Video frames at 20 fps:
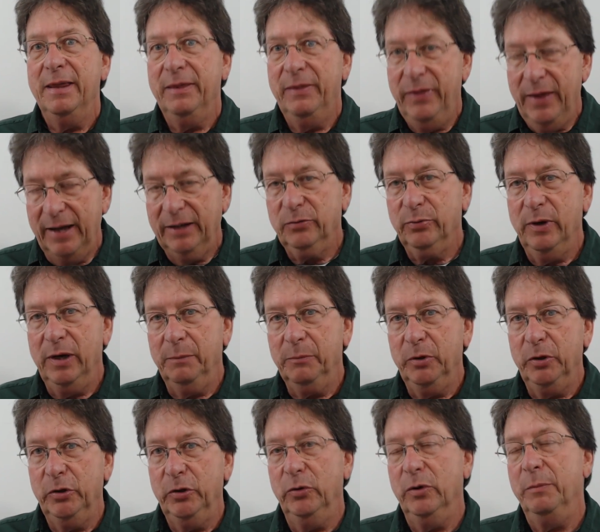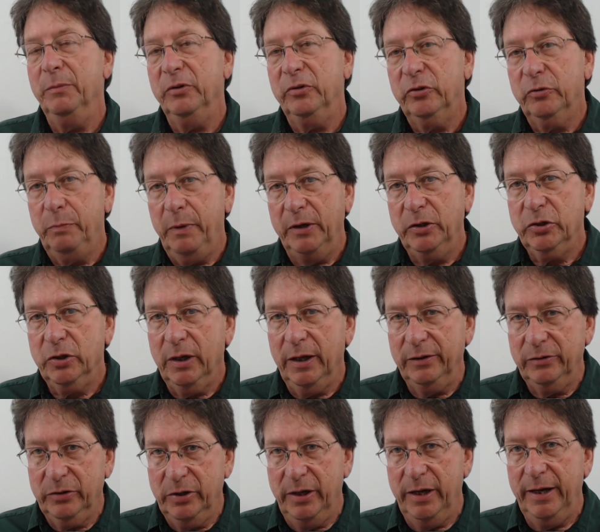That's what I'm going to do. I'm going to
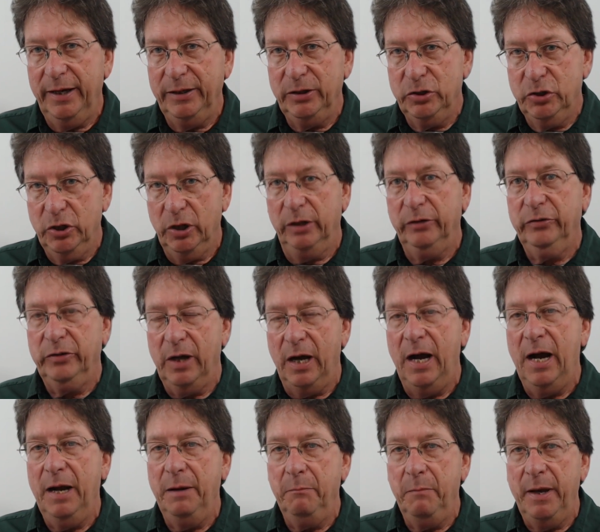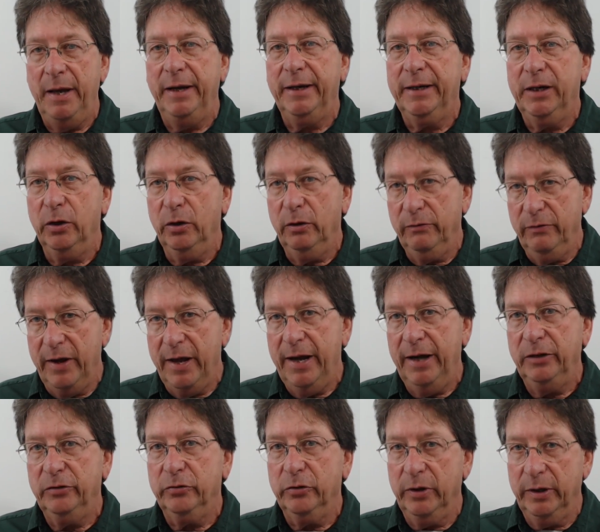specialize today just on Medicare
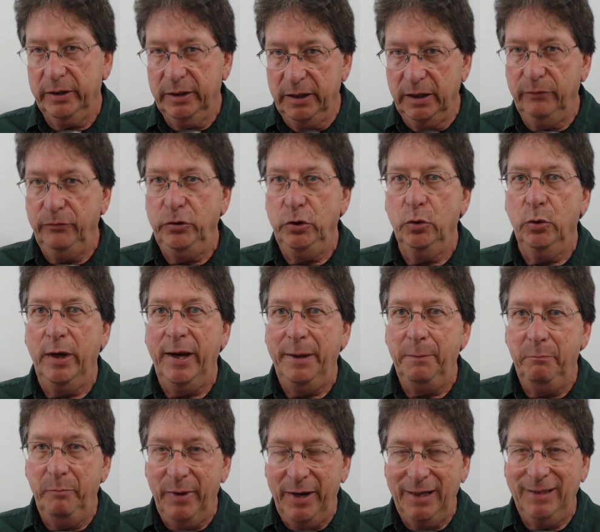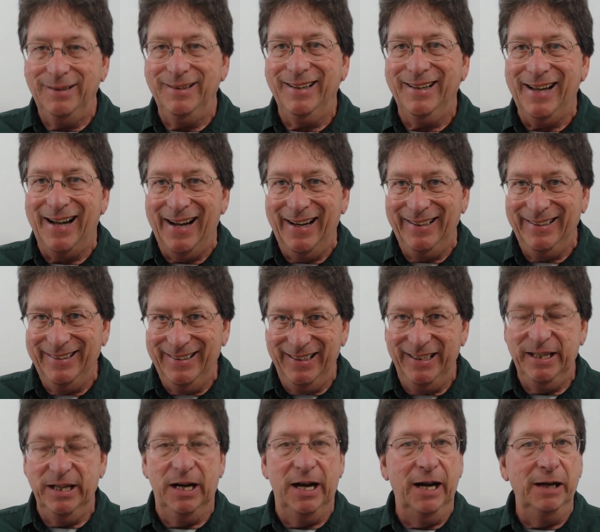Advantage so I give you a basic
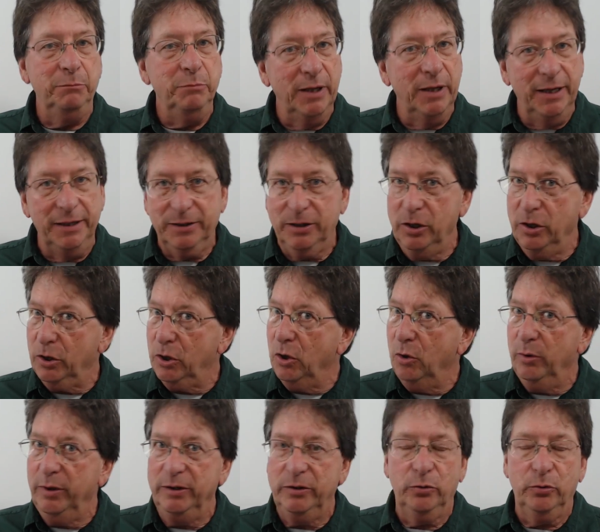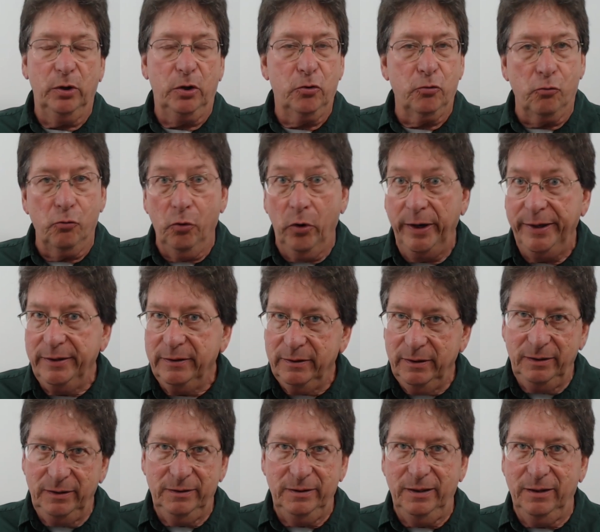idea. I'm not going to go into a great
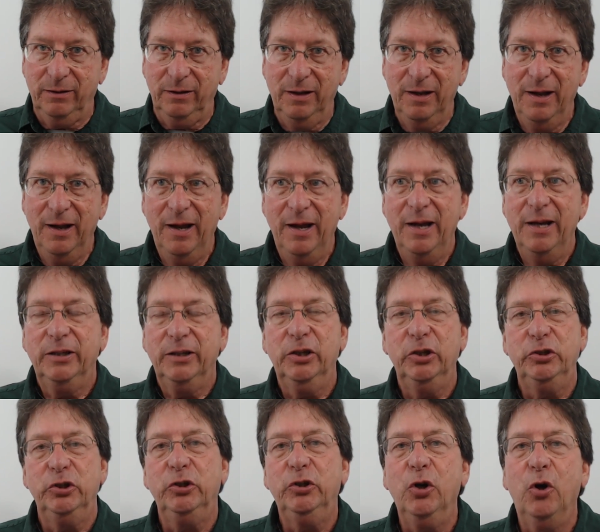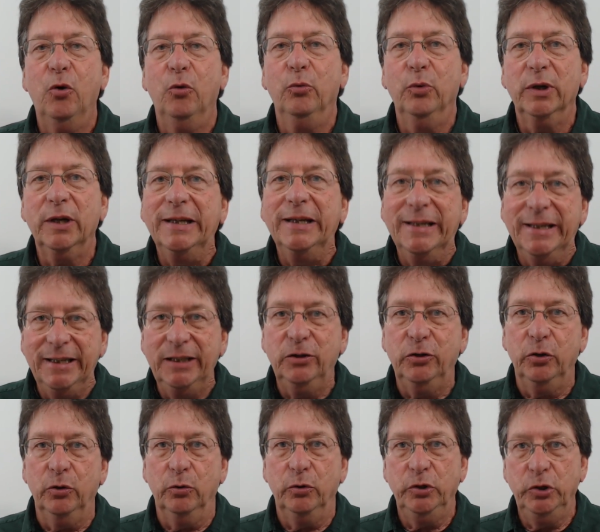detail because you don't really need
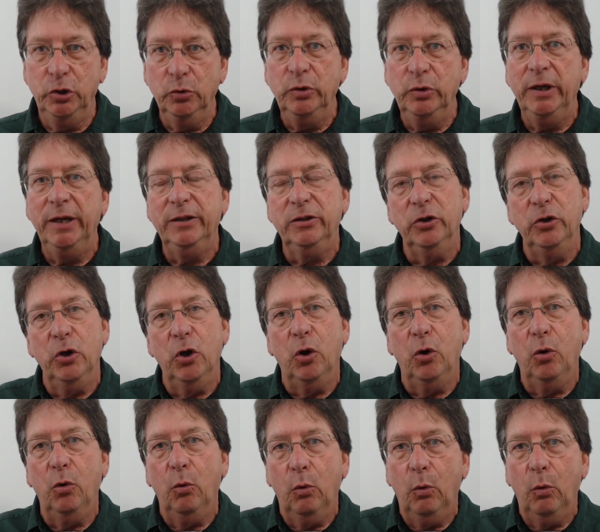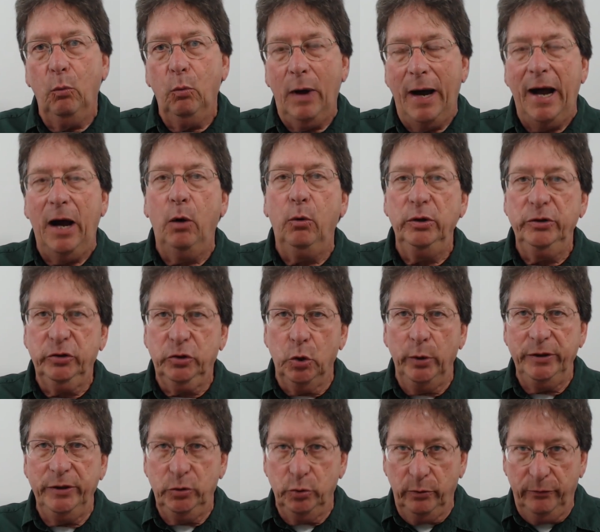to. You need to know how it's
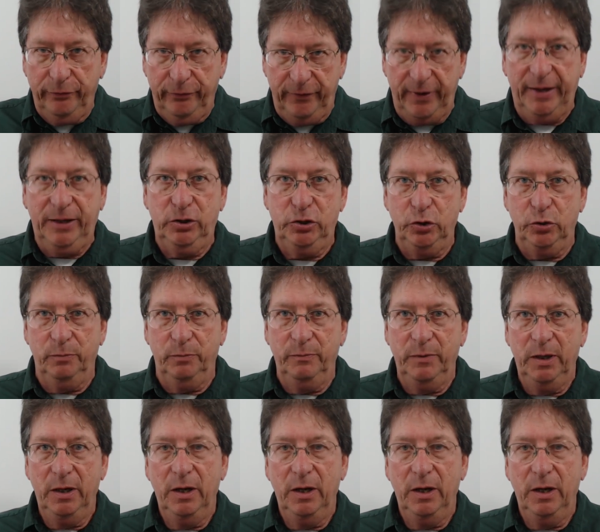going to affect you.